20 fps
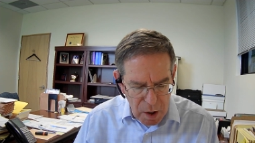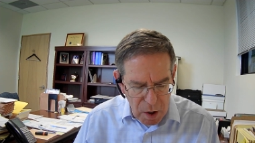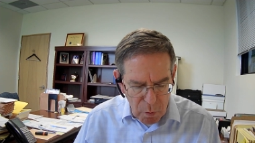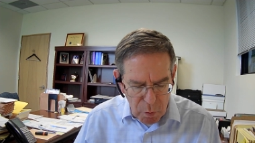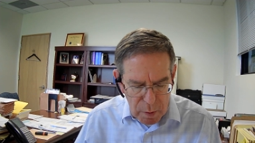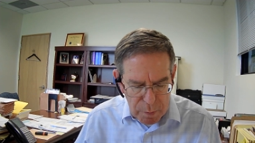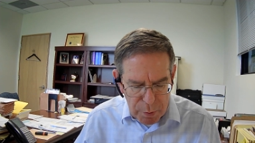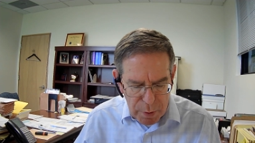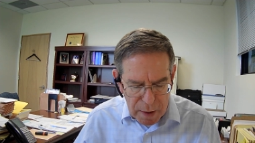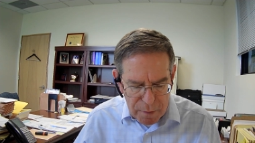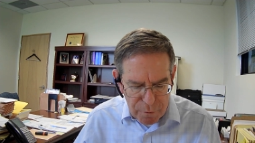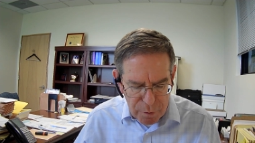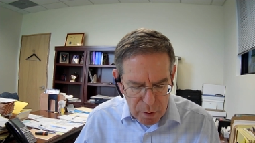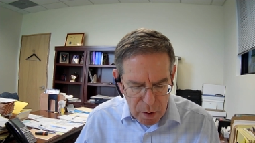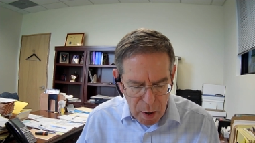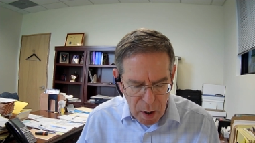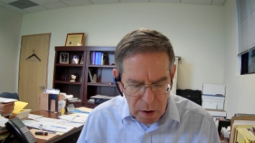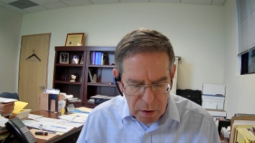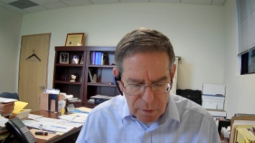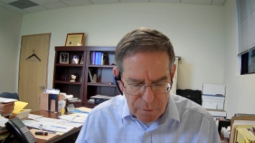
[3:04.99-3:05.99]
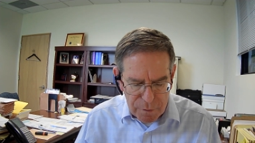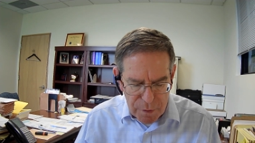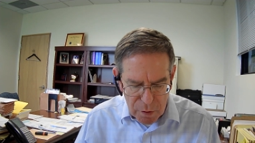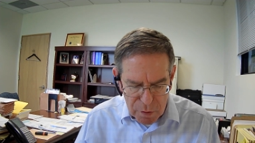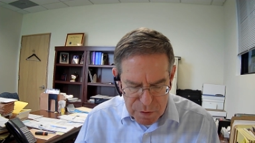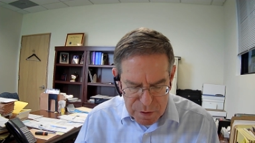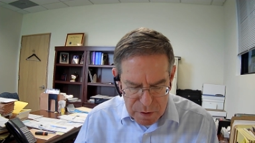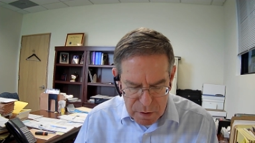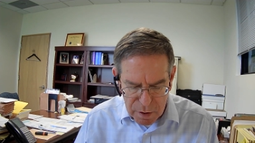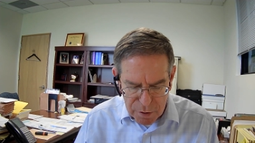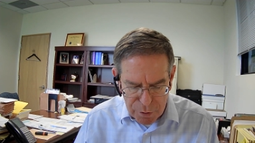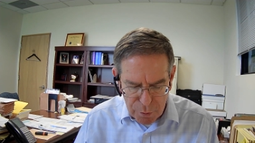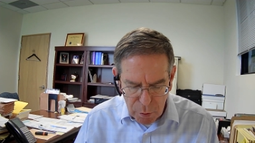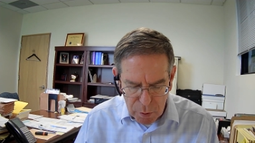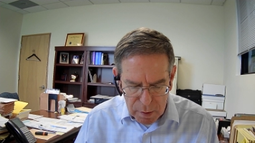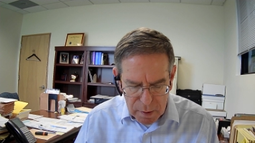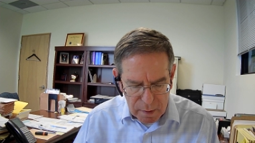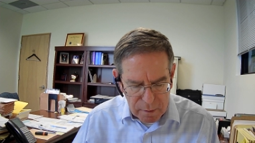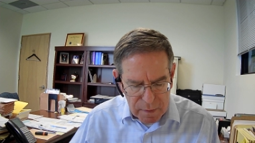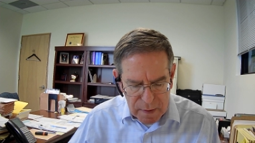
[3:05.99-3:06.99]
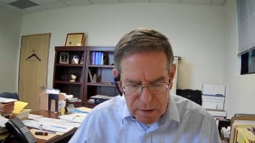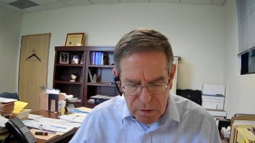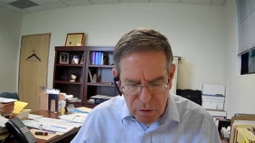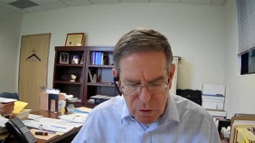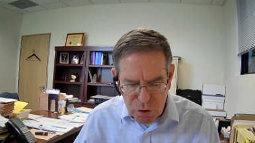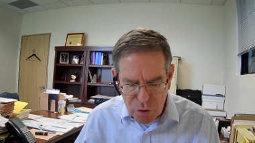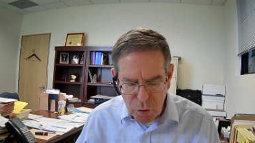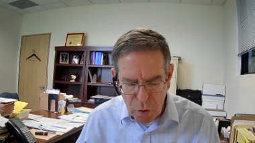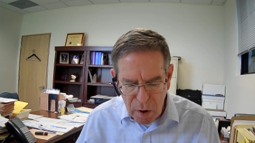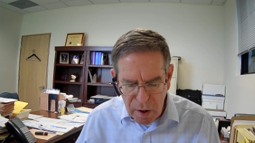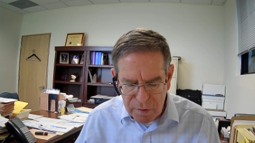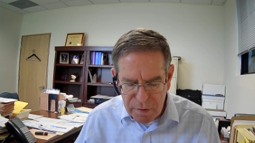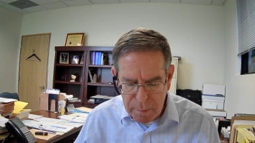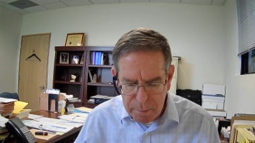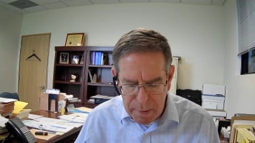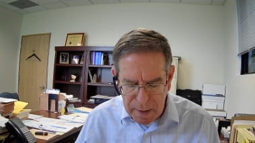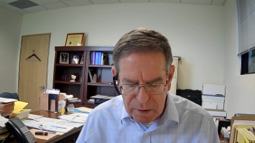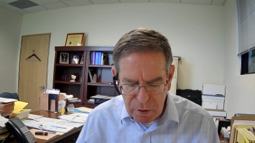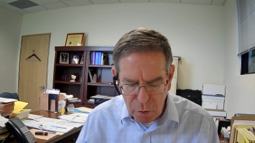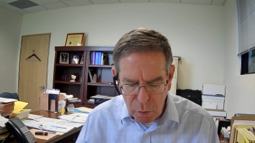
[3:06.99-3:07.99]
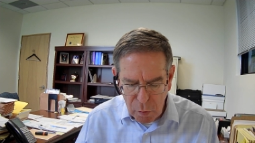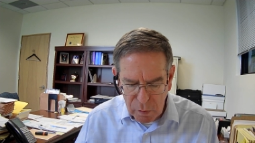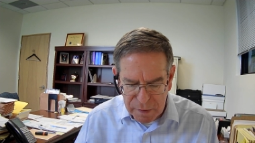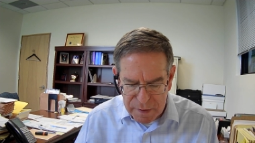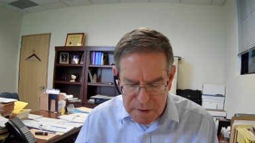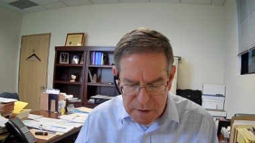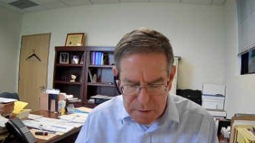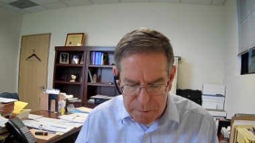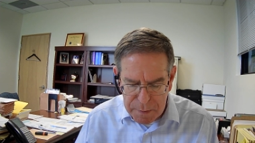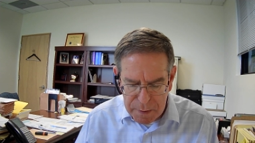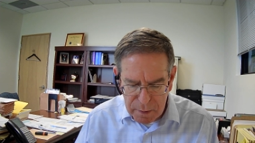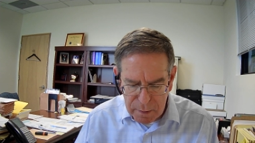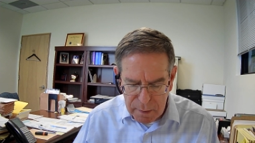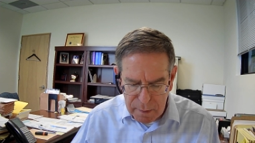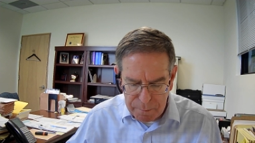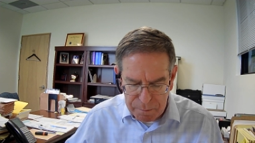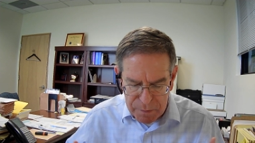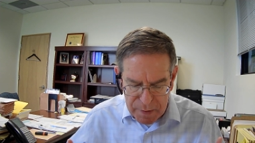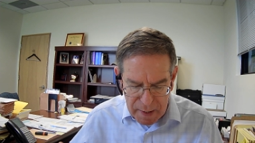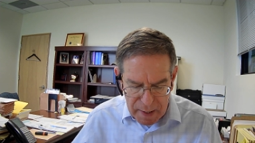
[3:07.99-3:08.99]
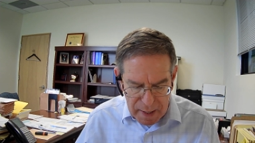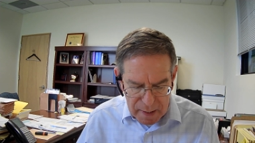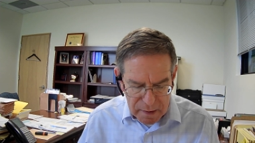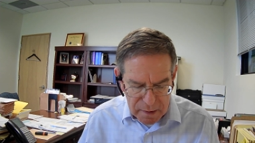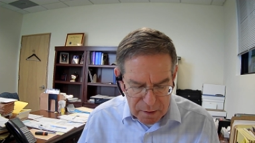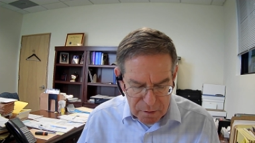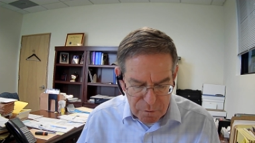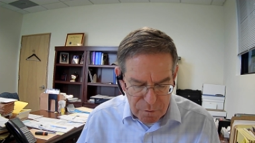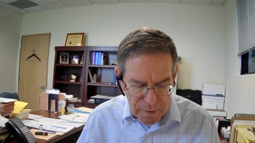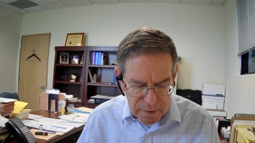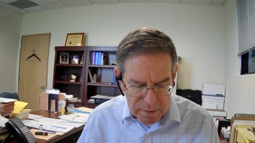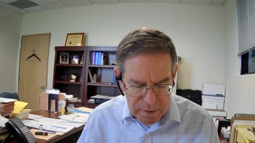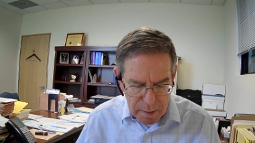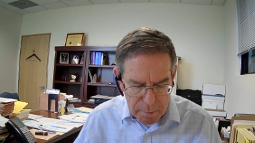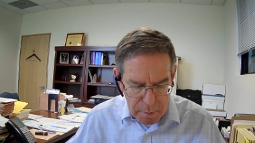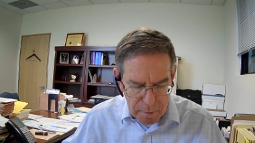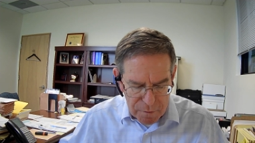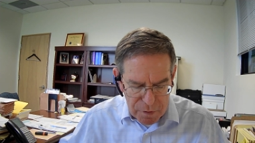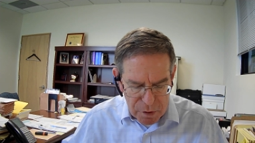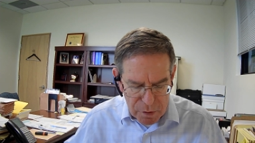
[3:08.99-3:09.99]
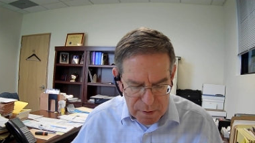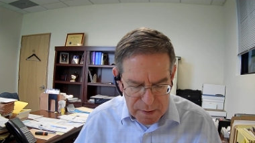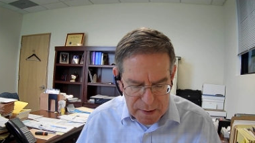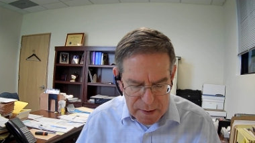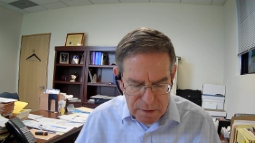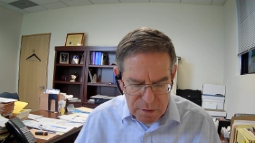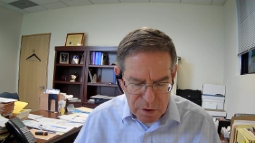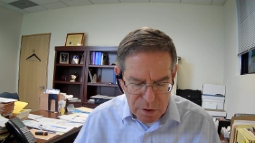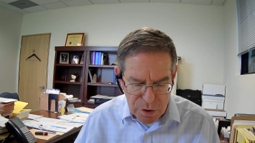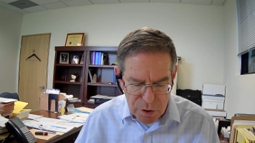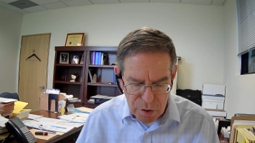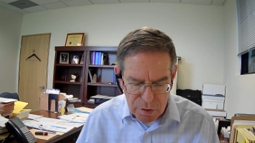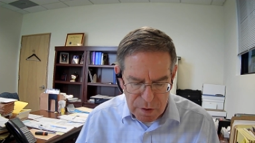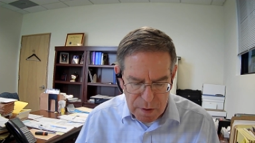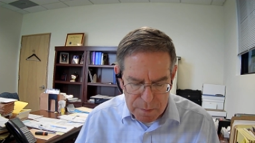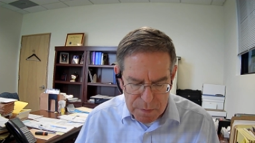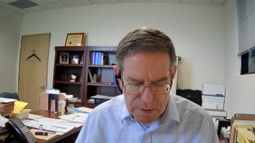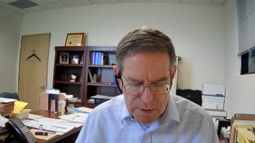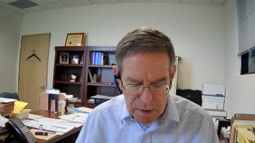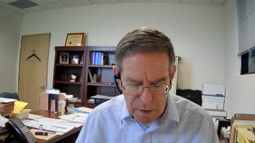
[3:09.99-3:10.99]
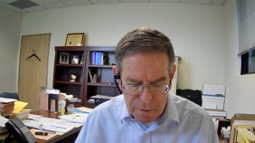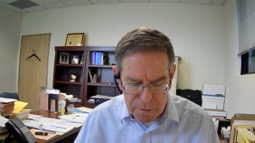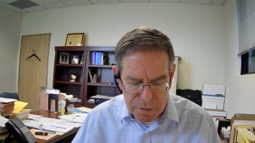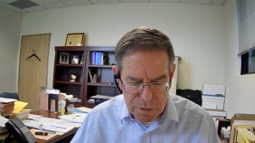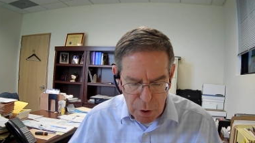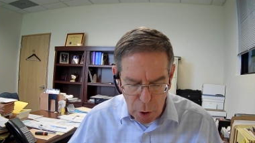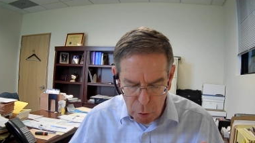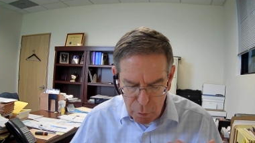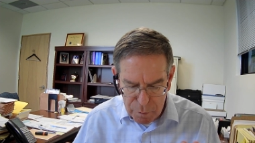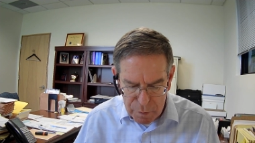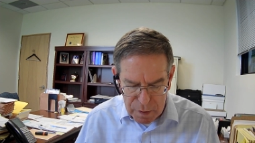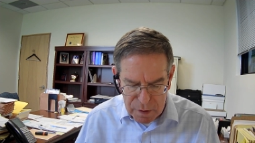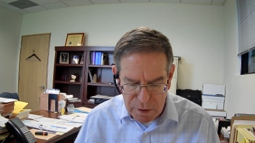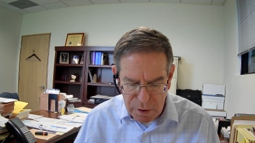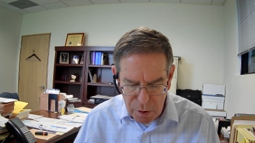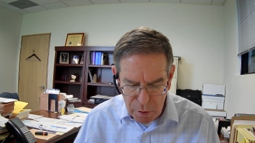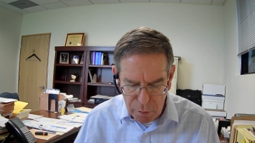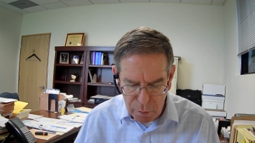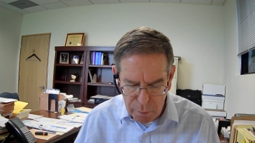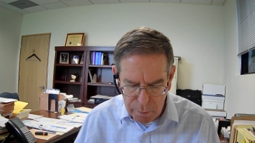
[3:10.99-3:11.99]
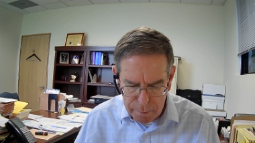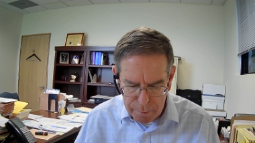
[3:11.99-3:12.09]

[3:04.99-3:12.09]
We pray for all of those in authority that you draw them by your Holy Spirit and convict them of their need to turn themselves over to you.